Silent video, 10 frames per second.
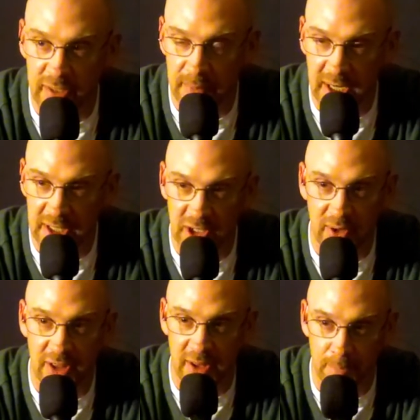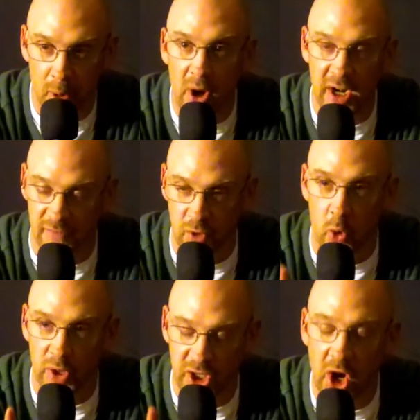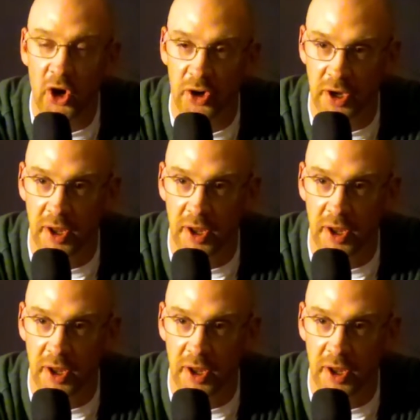because you're at the point of no return.